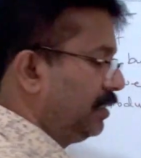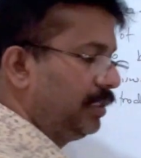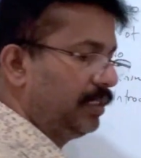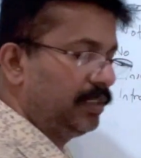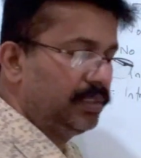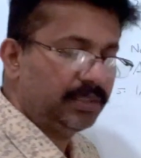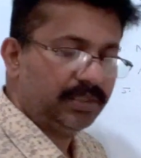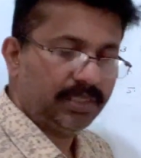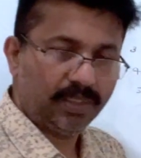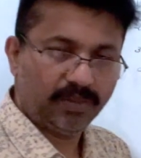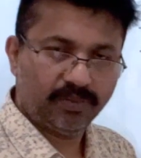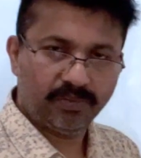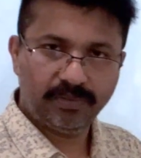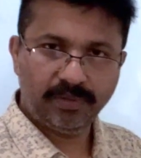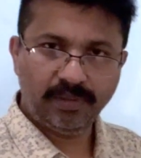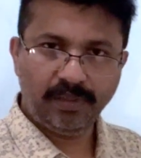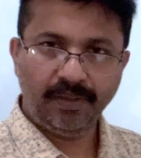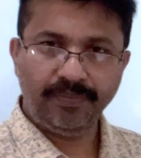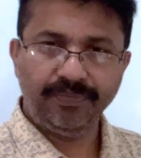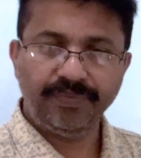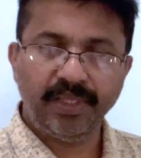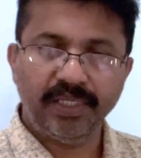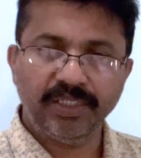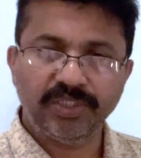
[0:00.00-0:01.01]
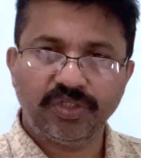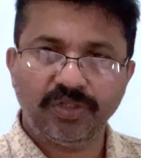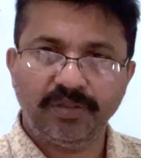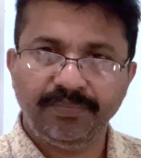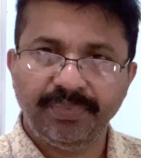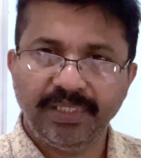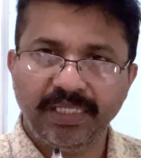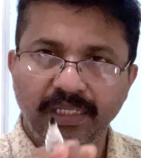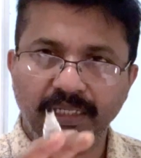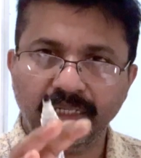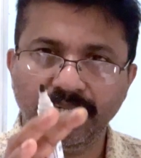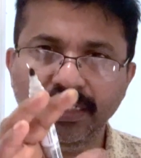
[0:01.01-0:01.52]
So there should
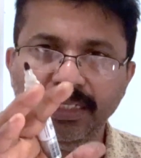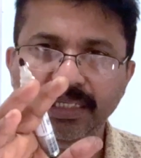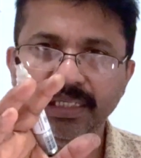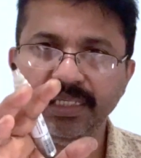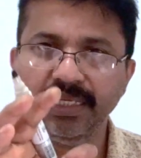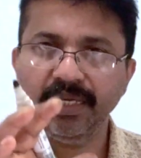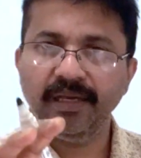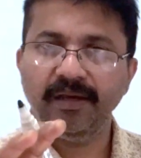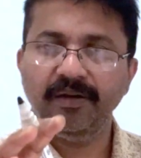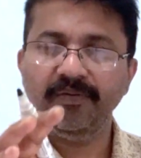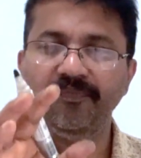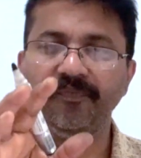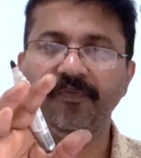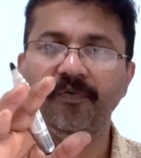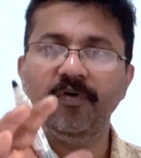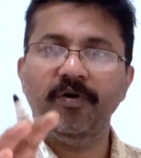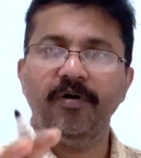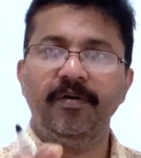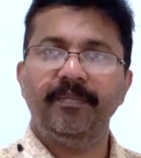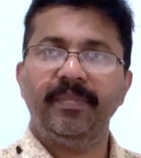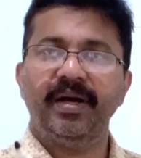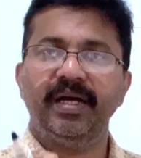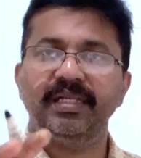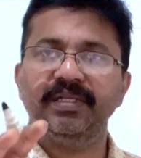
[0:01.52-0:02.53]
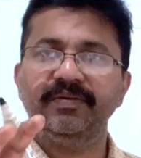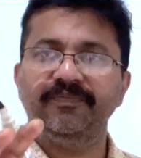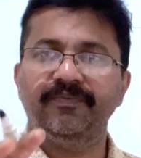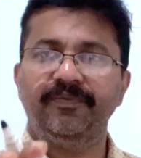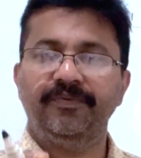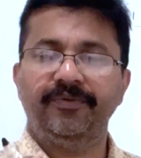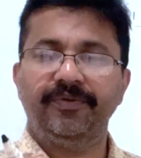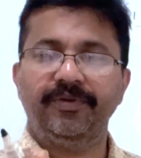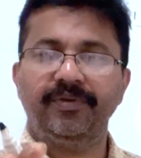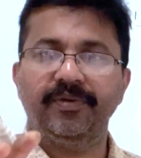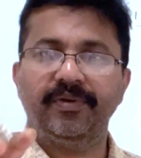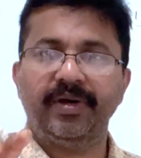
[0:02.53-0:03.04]
be a clear format
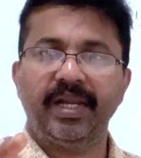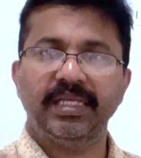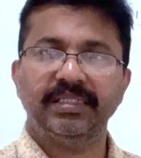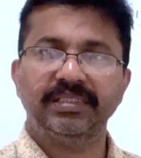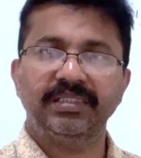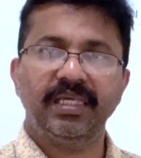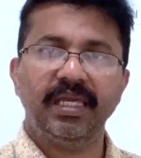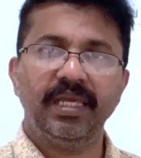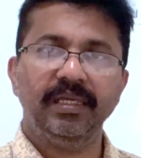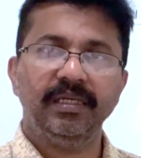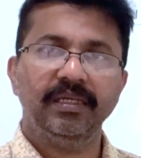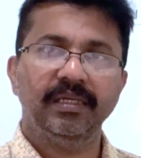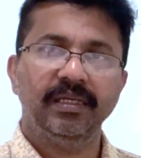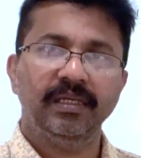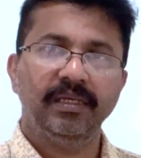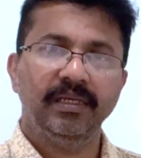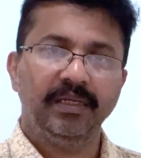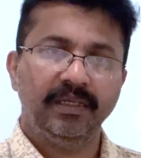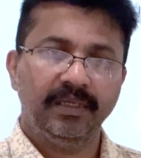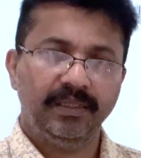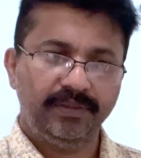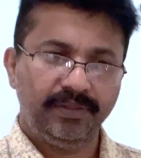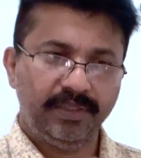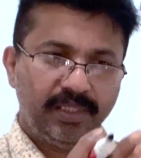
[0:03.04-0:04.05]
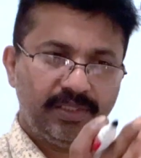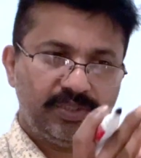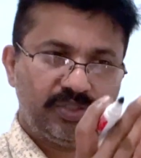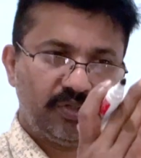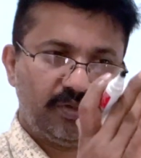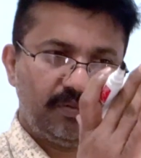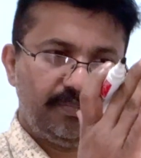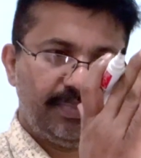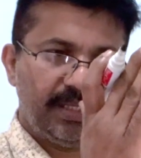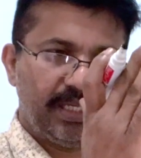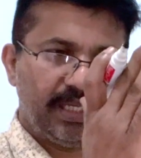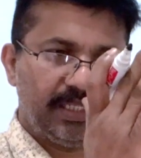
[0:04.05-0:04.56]
for your essay. There
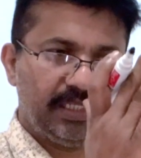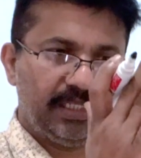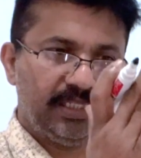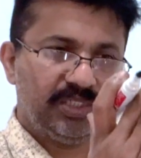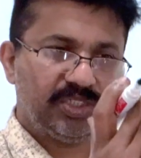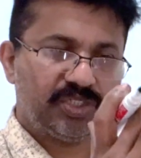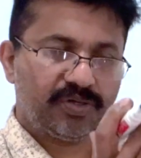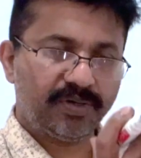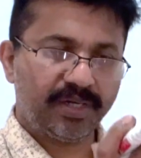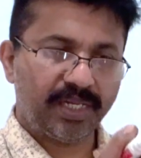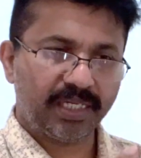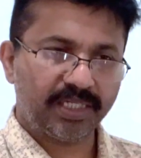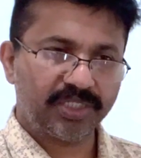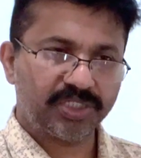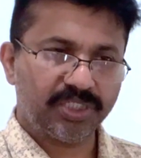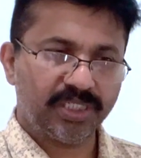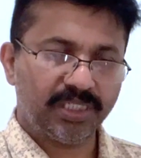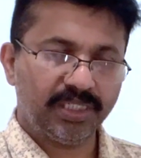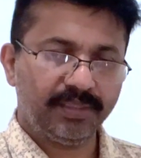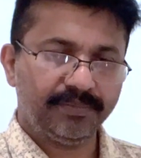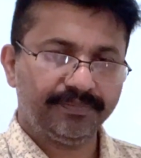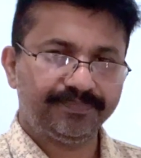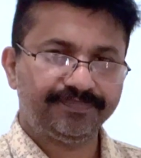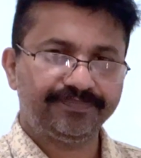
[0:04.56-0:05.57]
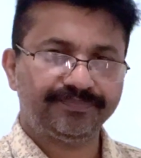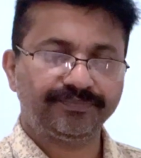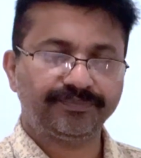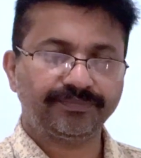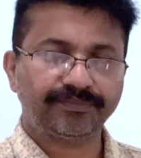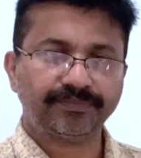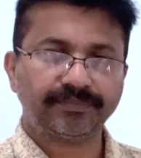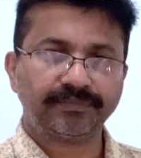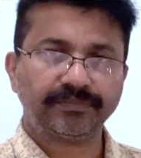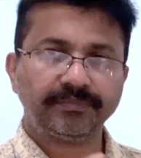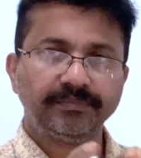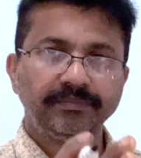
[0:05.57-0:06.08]
should be an introduction.
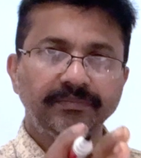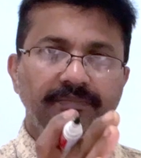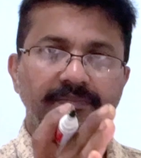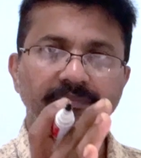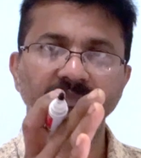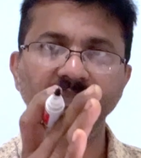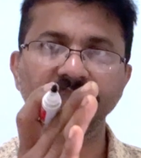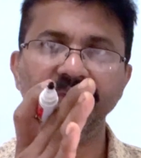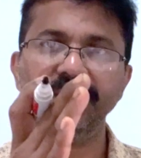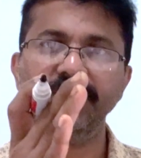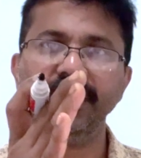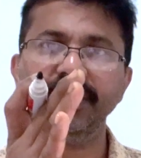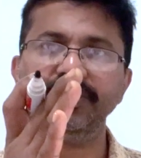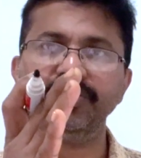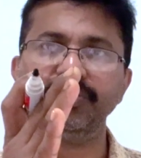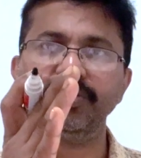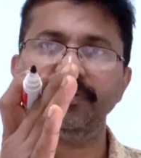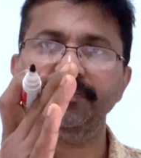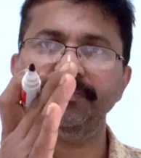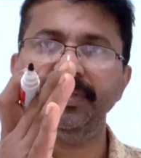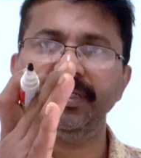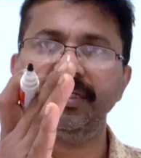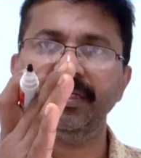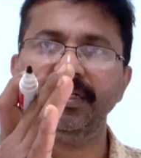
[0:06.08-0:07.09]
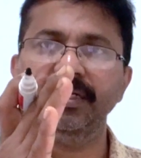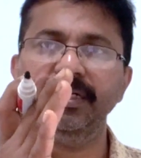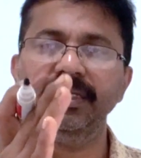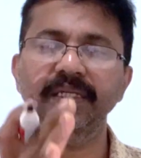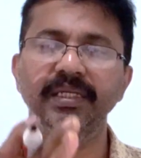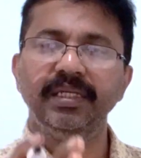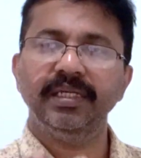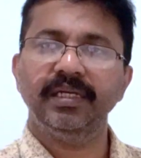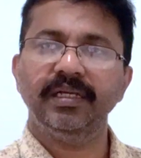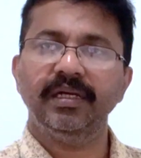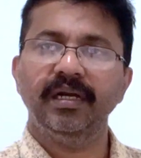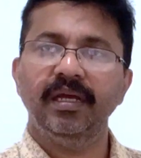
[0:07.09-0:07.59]
There should be
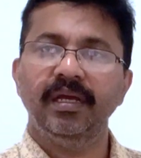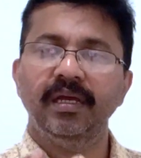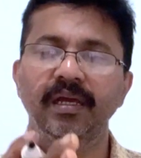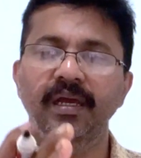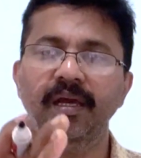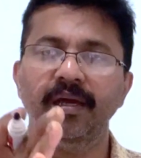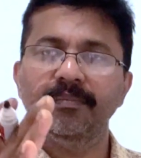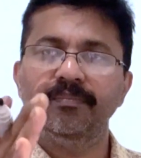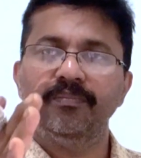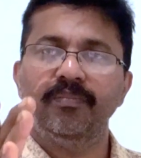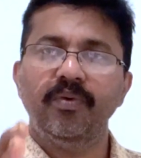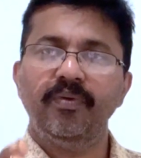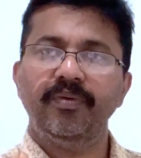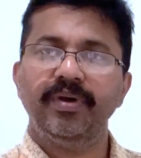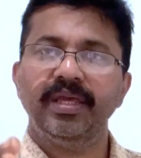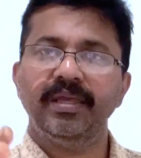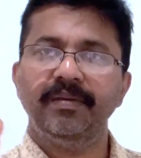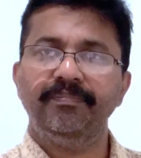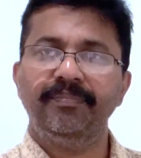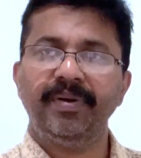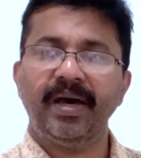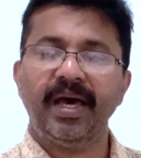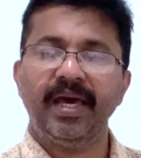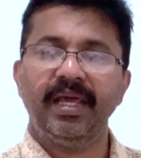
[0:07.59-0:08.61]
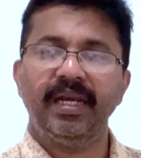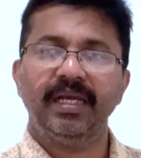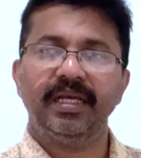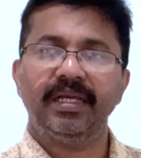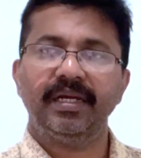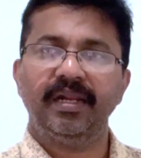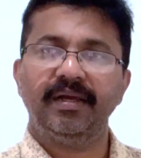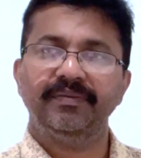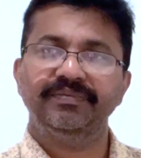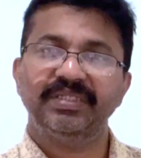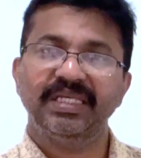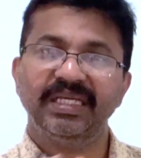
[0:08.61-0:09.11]
clear body
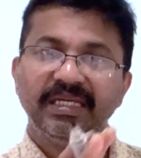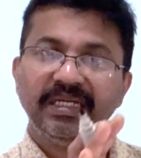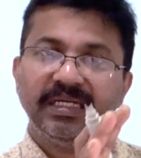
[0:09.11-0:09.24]
paragraphs,